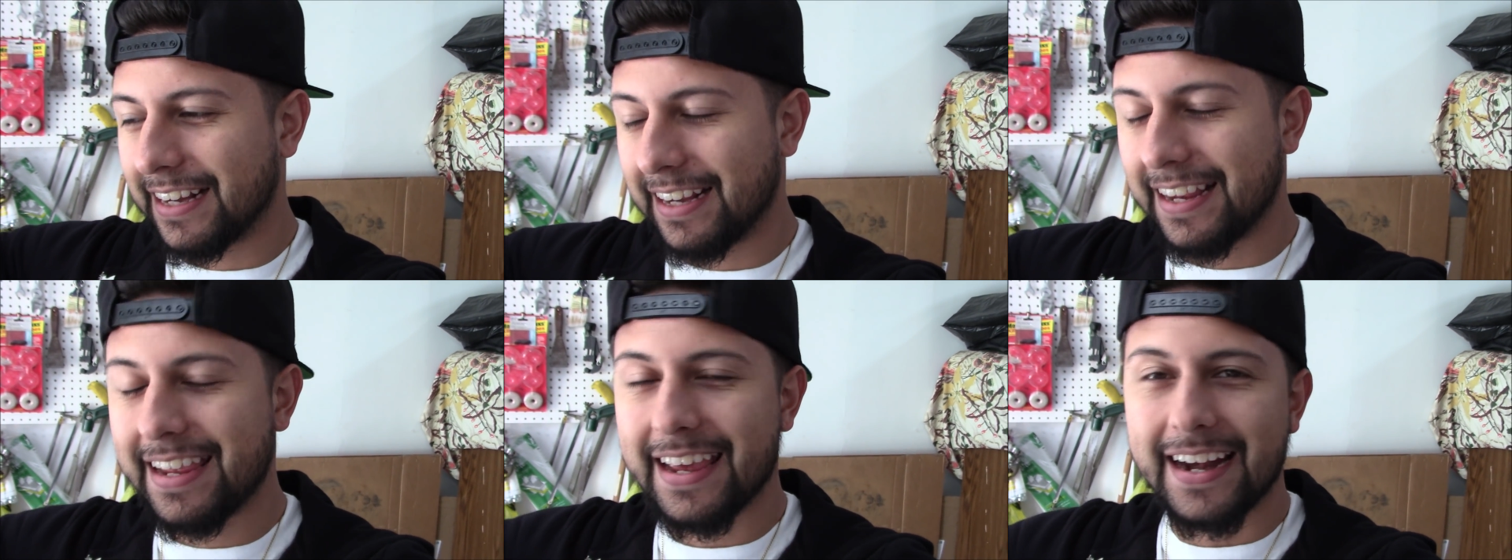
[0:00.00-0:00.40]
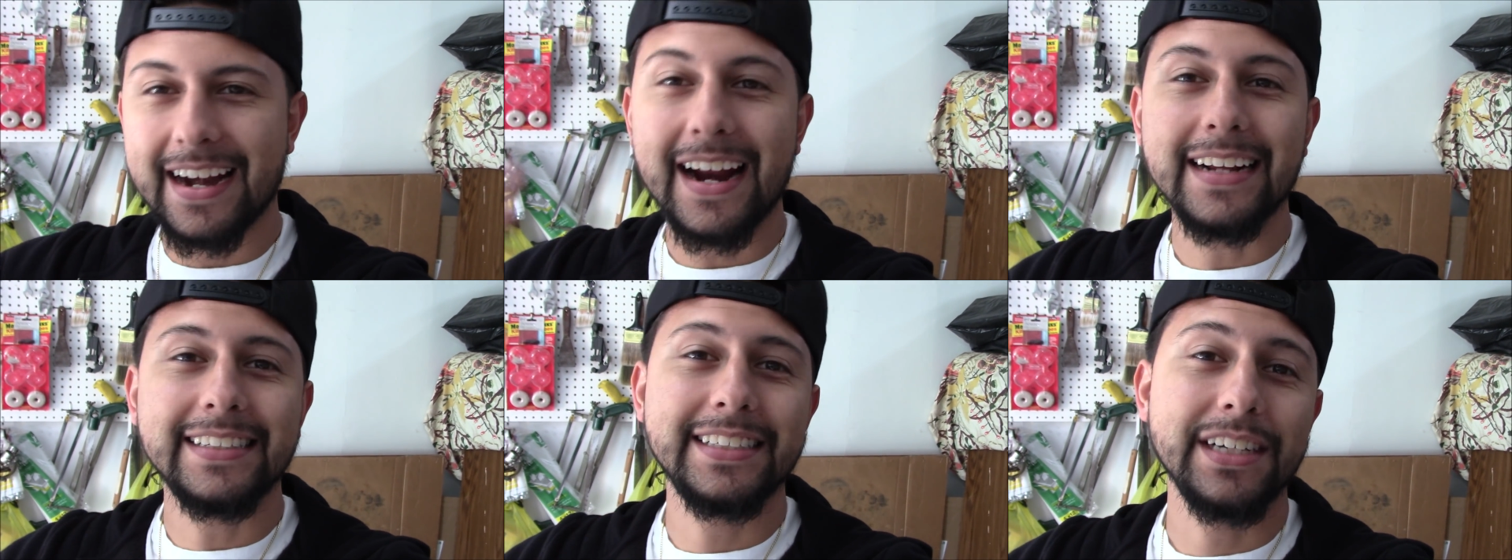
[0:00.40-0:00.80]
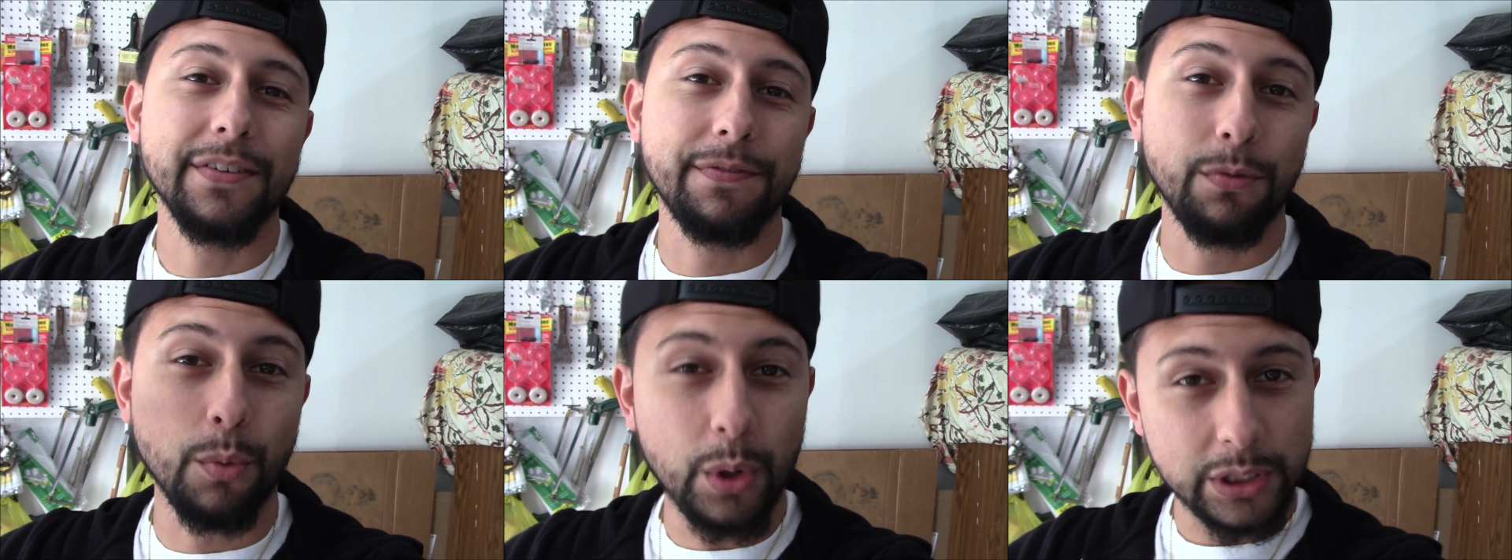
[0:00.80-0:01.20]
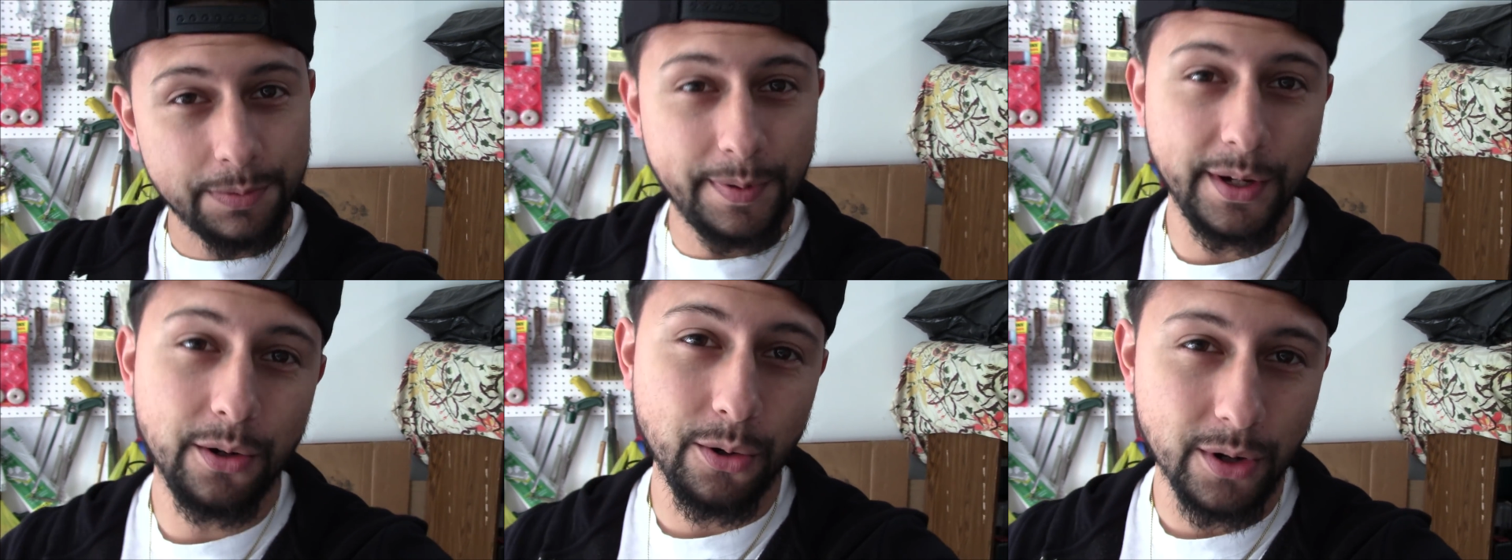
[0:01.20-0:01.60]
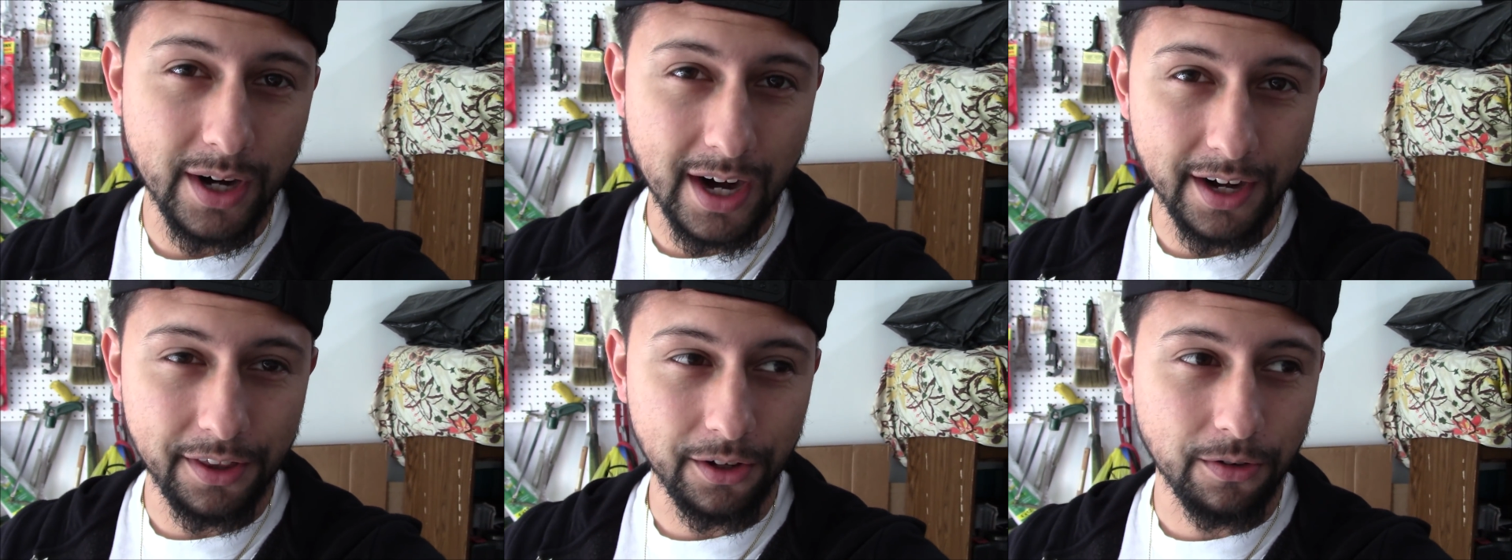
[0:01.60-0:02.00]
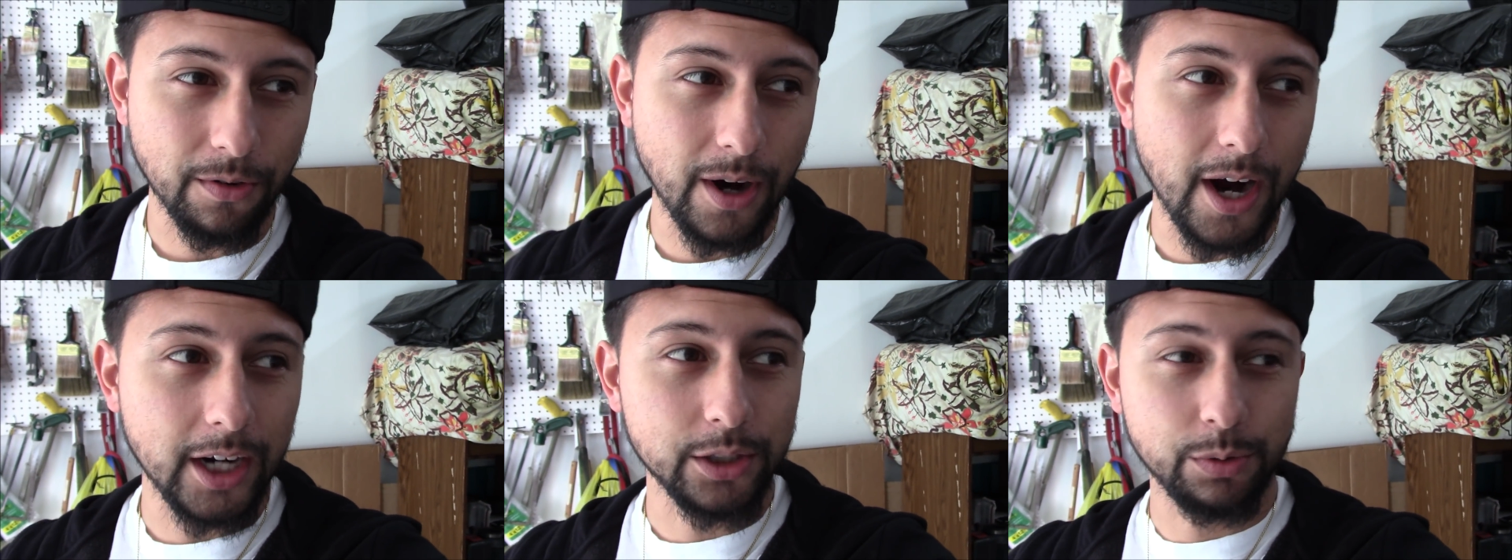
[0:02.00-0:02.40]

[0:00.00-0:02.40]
get an idea of what's been going on in the garage,